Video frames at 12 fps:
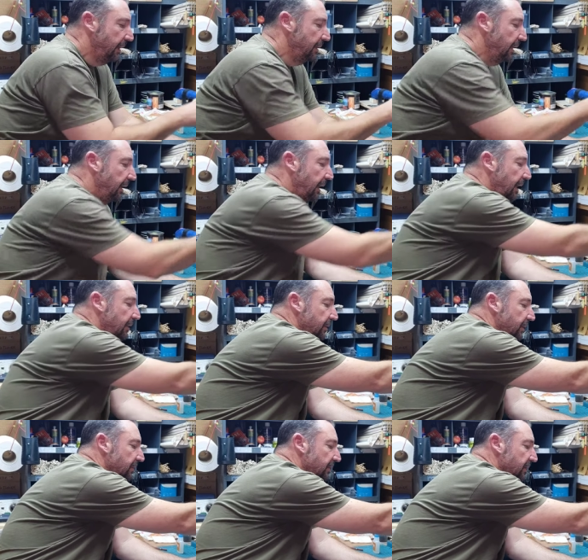and then
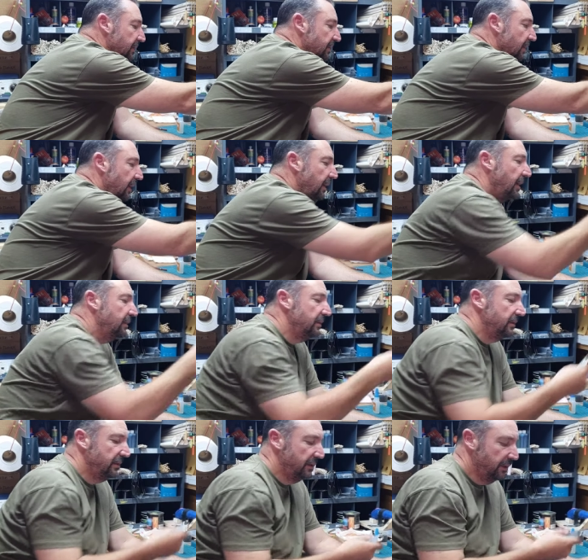again using the side
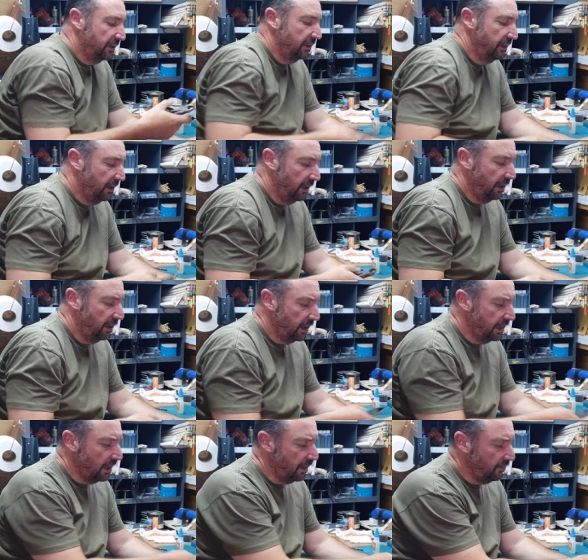cutters I'm
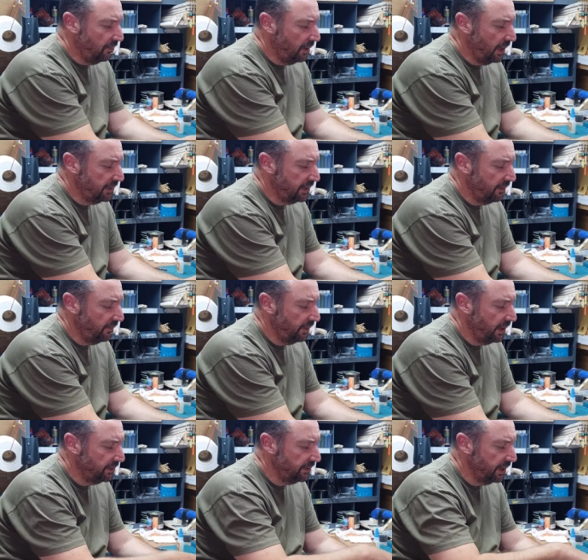going to cut right up
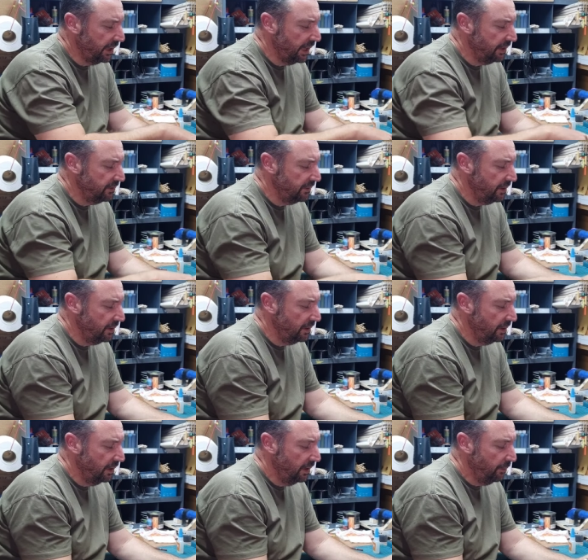flush against
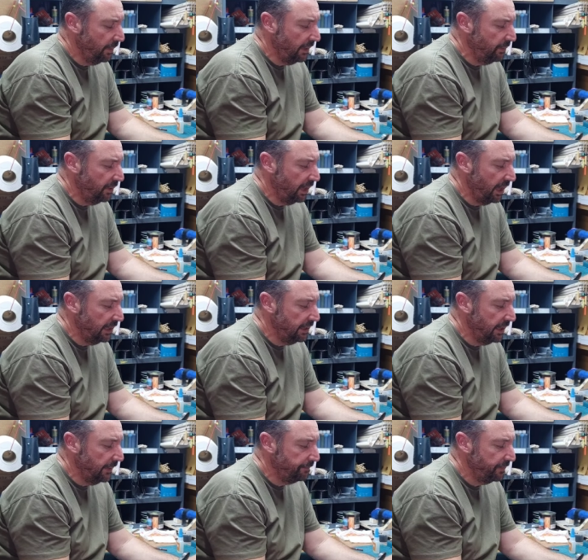the bamboo
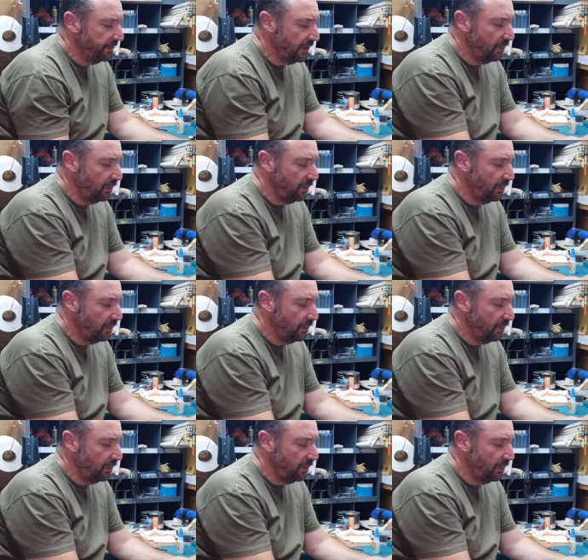cane there.